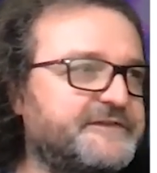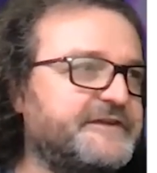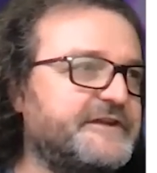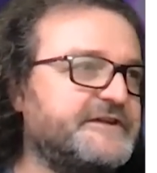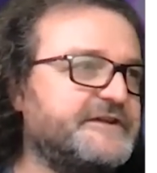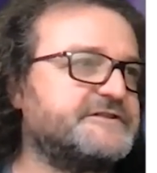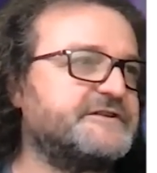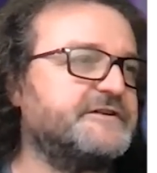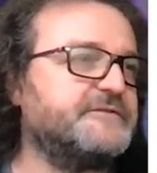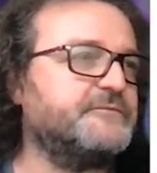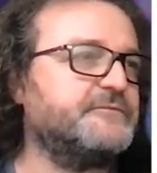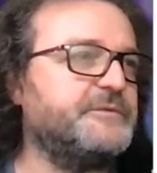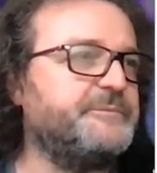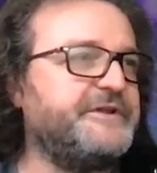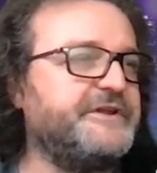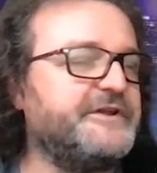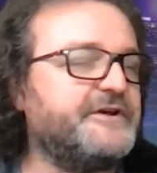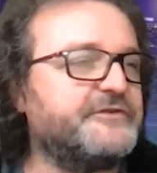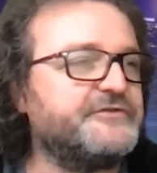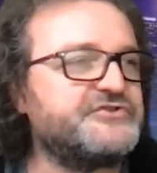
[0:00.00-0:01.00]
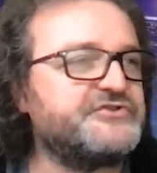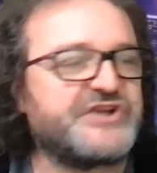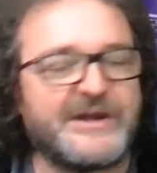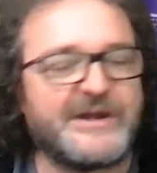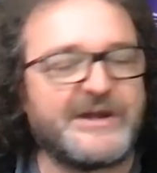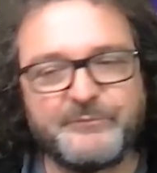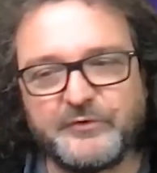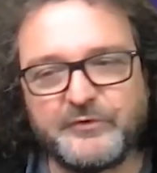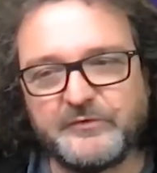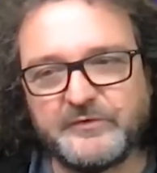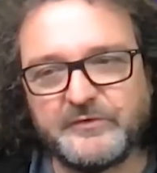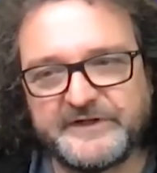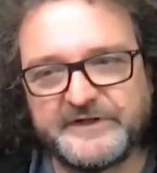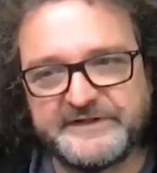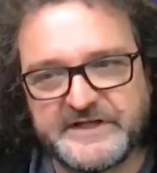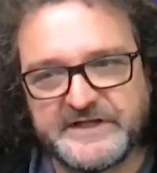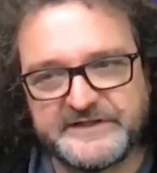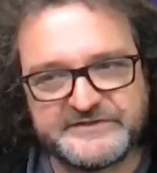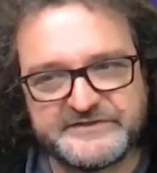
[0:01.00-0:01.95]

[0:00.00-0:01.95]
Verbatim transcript: session will be on Chapel, and uh,